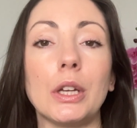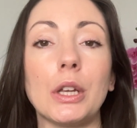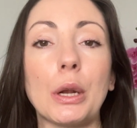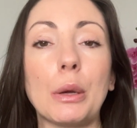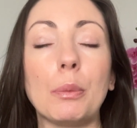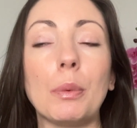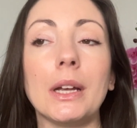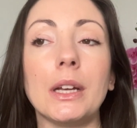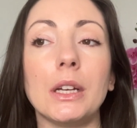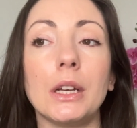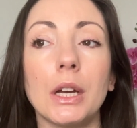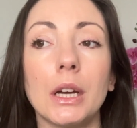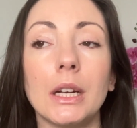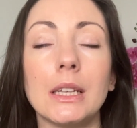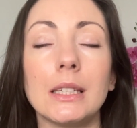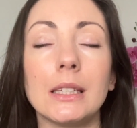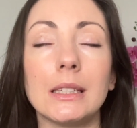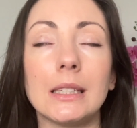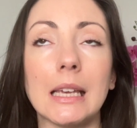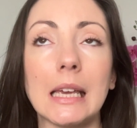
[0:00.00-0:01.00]
We're
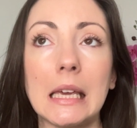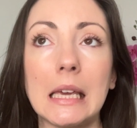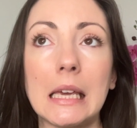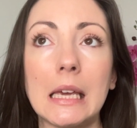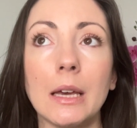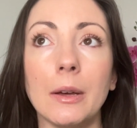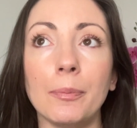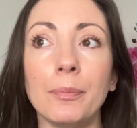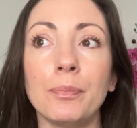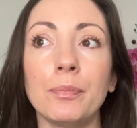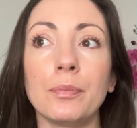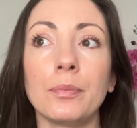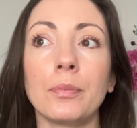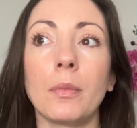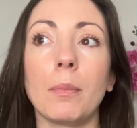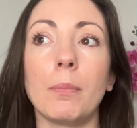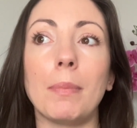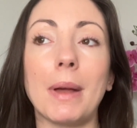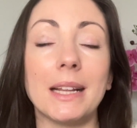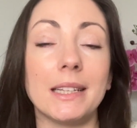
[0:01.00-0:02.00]
gonna see
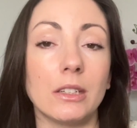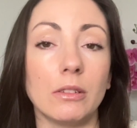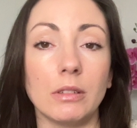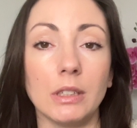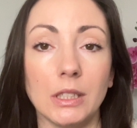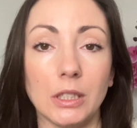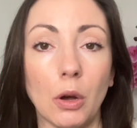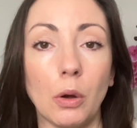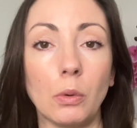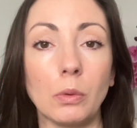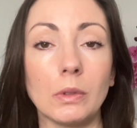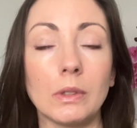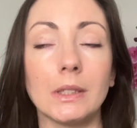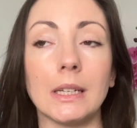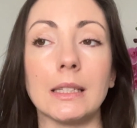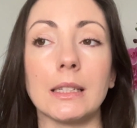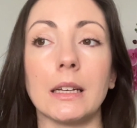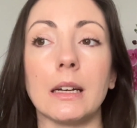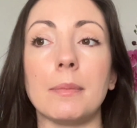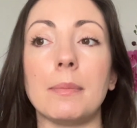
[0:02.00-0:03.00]
better results.
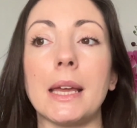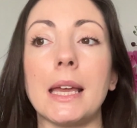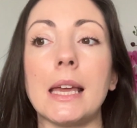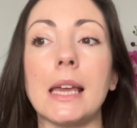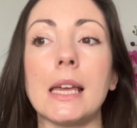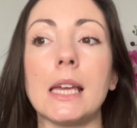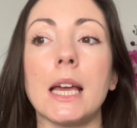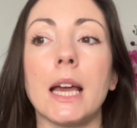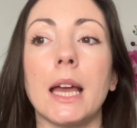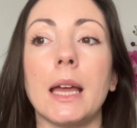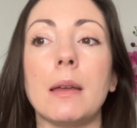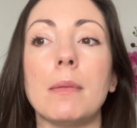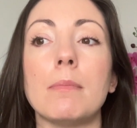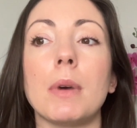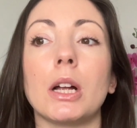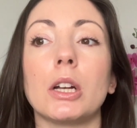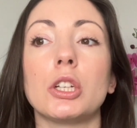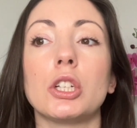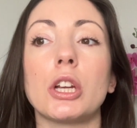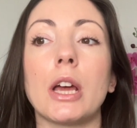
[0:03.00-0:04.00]
It's gonna be a
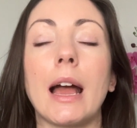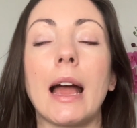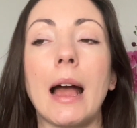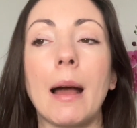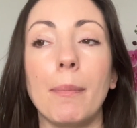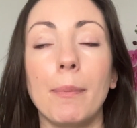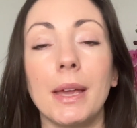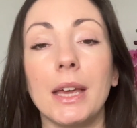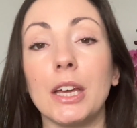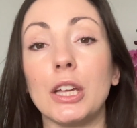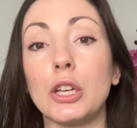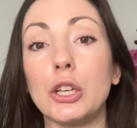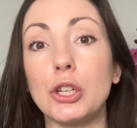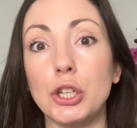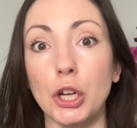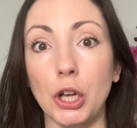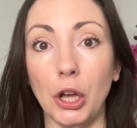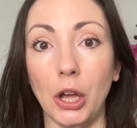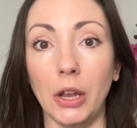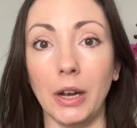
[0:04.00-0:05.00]
much happier
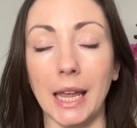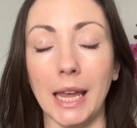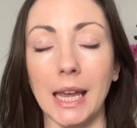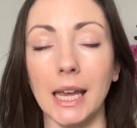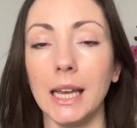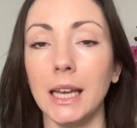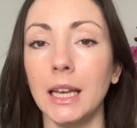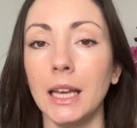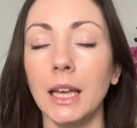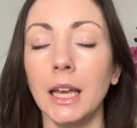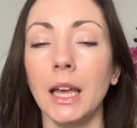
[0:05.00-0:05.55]
journey